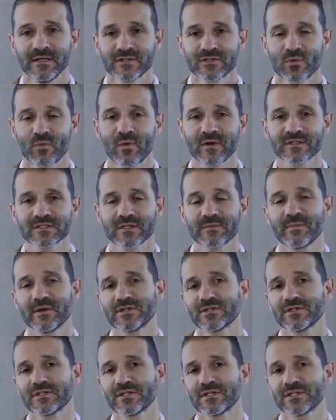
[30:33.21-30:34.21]
So once the
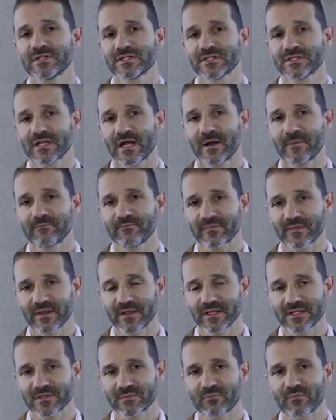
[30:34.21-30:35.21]
patient is, um,
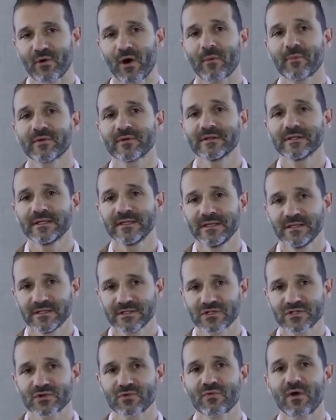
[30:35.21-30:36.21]
is properly
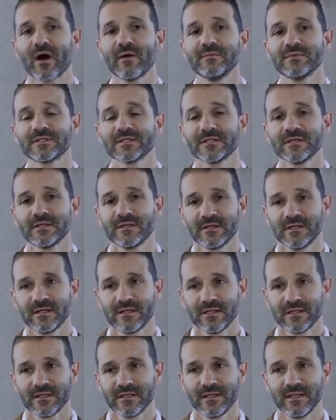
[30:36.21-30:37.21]
scrubbed,
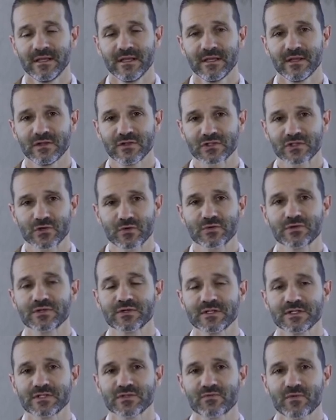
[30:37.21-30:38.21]
the
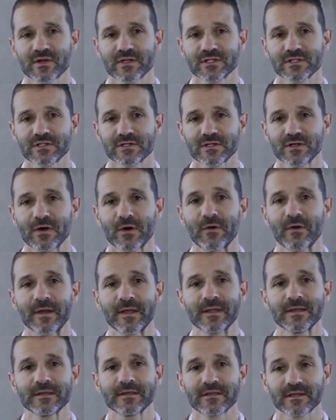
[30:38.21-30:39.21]
surgeon is ready to go
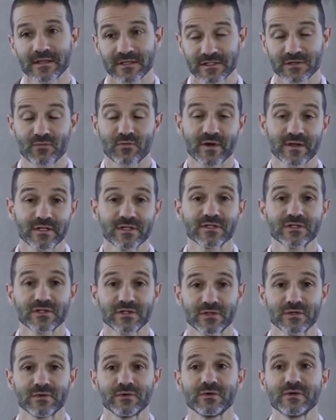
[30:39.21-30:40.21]
in, is ready
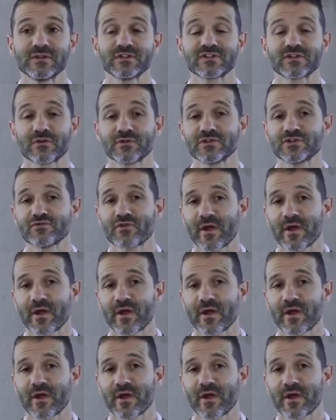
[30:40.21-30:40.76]
to start